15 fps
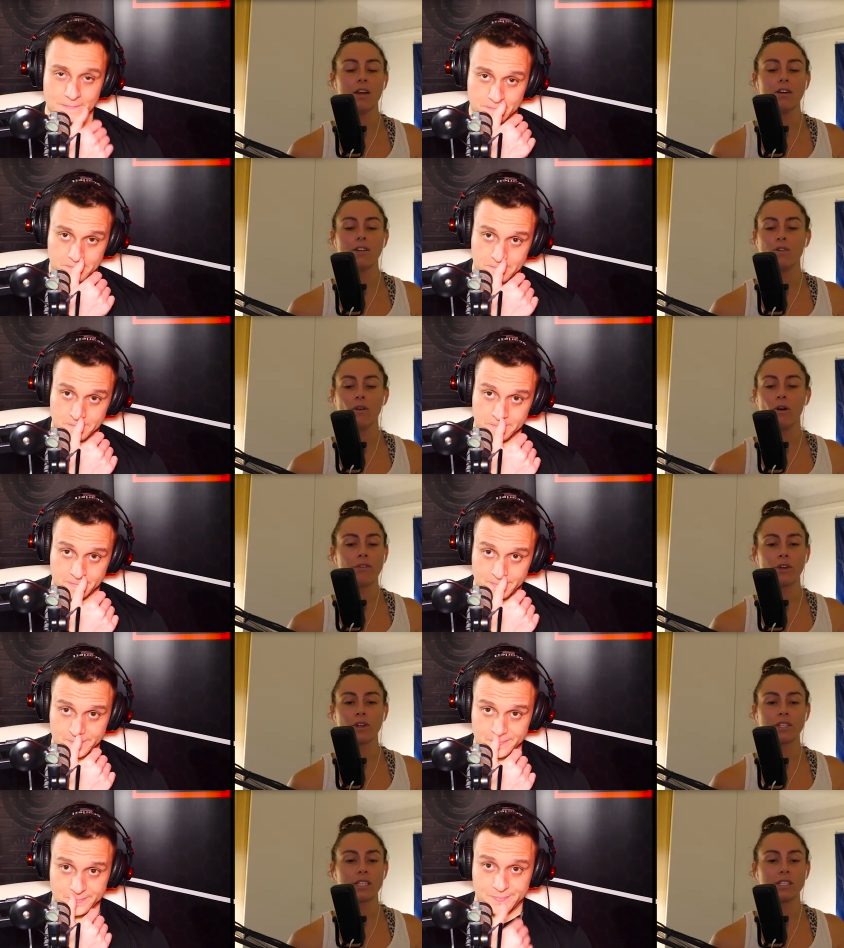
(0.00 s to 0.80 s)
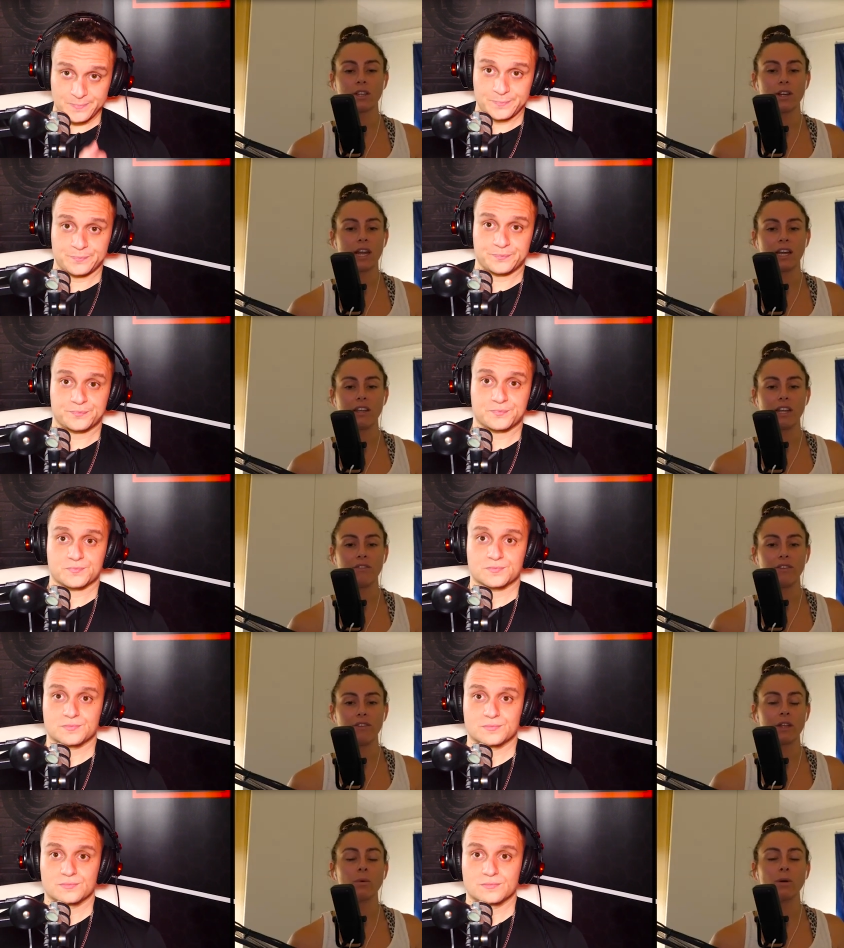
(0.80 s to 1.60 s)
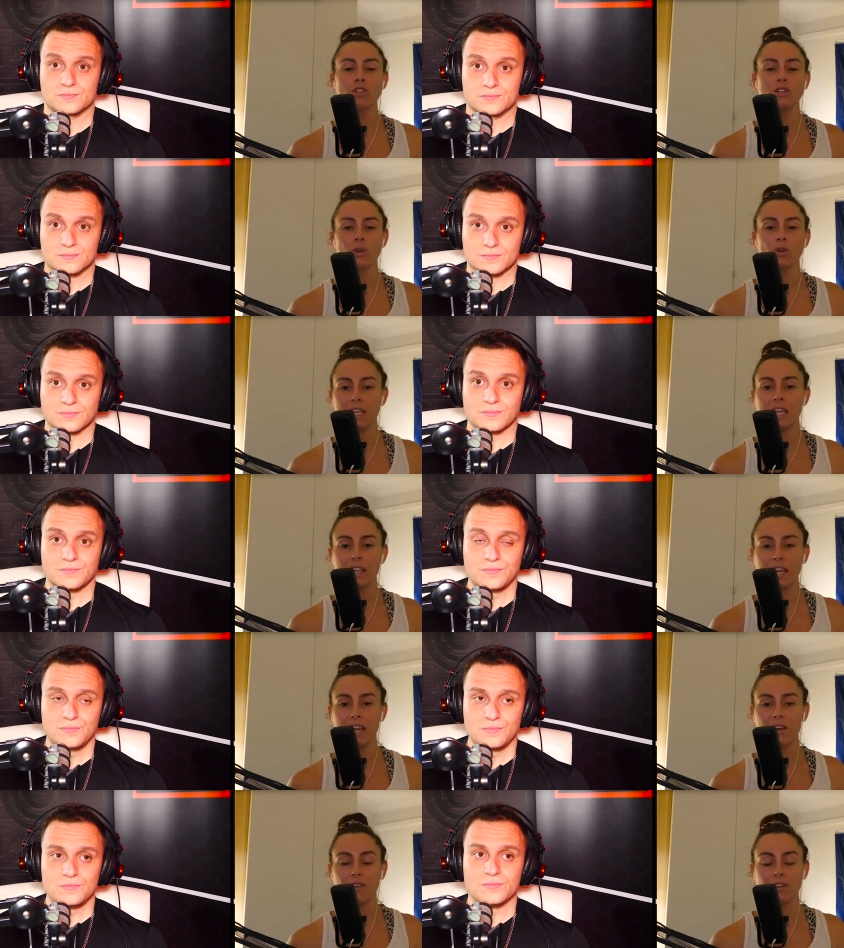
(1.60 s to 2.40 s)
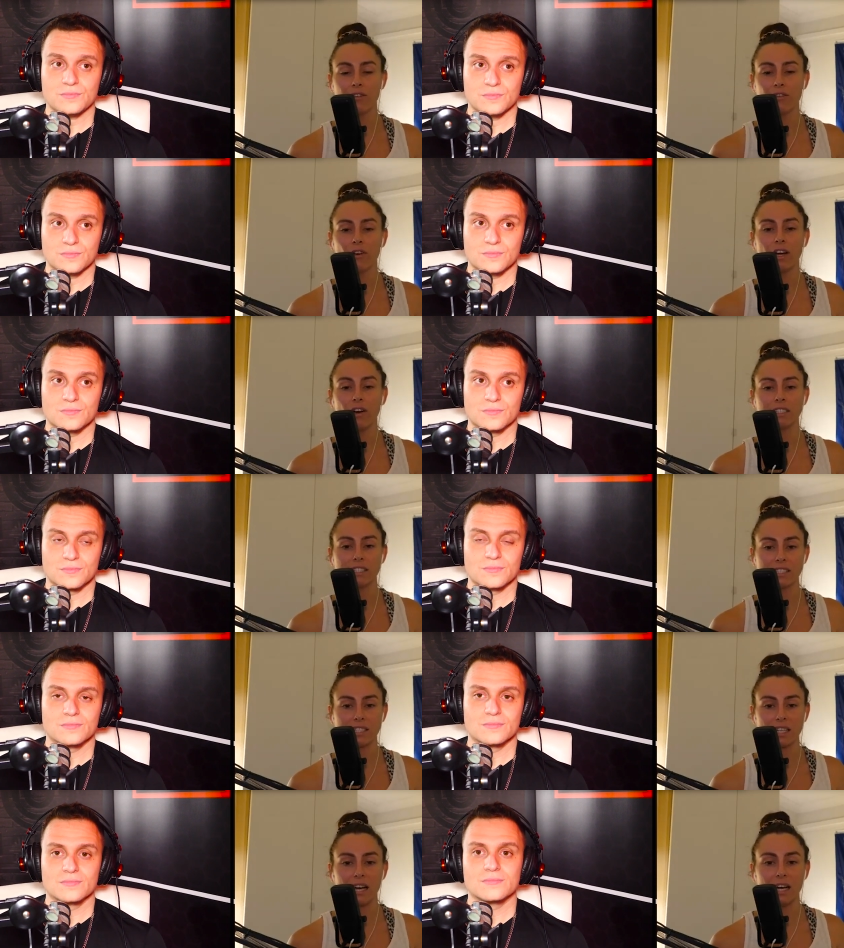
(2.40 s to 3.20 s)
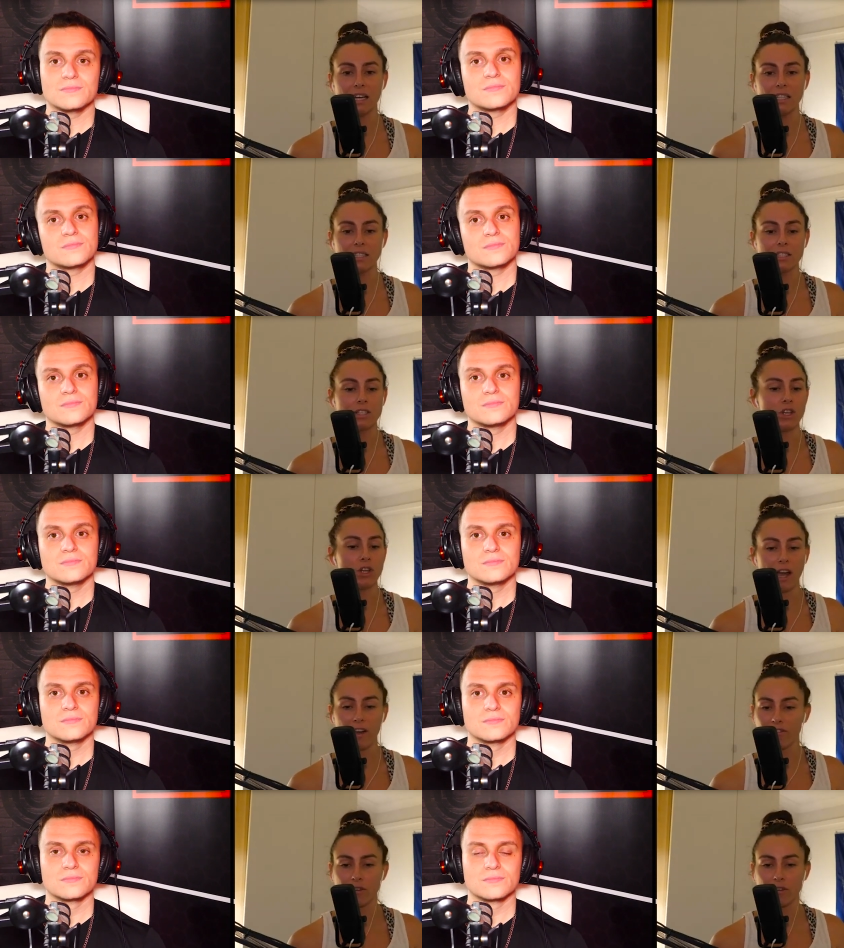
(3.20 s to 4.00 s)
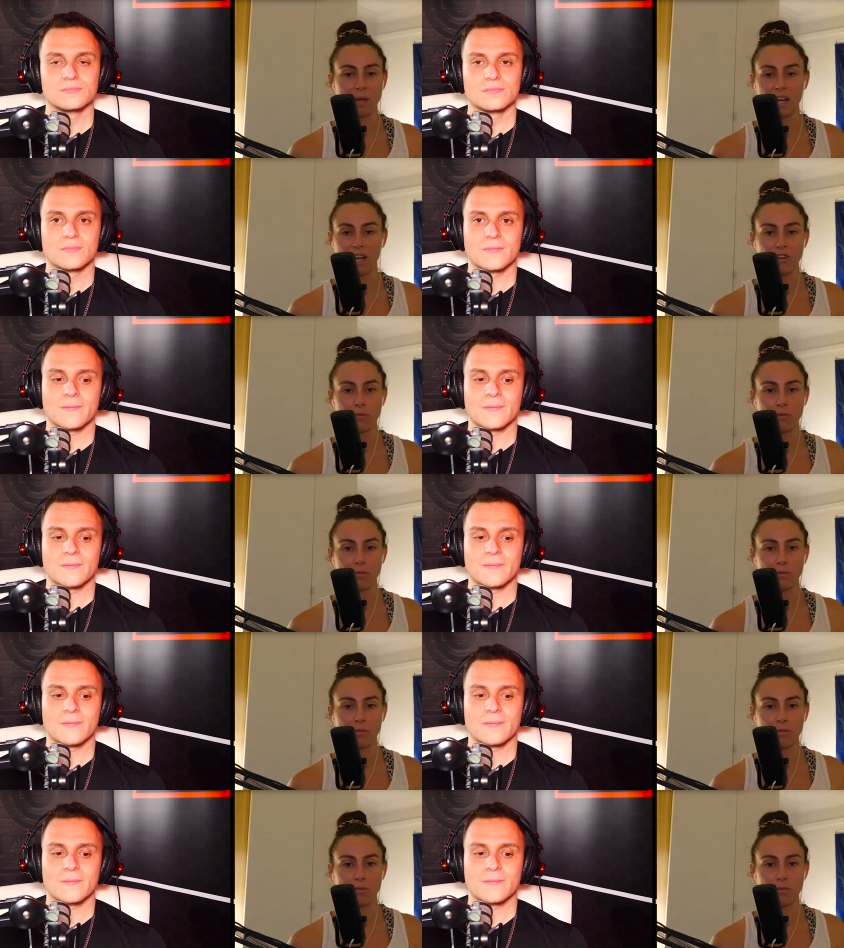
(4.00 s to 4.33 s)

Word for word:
Speaker 1: not focusing on how you're feeling. Once you're in there and the fight starts, you have to be one hundred